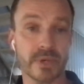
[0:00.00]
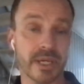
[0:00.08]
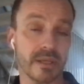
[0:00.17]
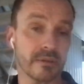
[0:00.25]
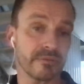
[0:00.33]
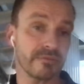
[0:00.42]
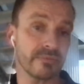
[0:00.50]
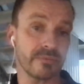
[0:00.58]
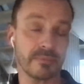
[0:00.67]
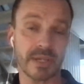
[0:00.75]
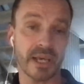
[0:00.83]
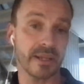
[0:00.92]
way of
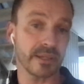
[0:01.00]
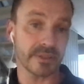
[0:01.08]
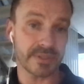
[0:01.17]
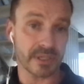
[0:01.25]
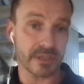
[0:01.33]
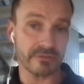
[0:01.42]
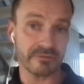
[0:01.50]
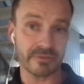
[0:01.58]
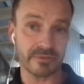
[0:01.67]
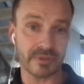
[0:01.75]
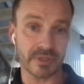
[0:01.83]
planning stuff,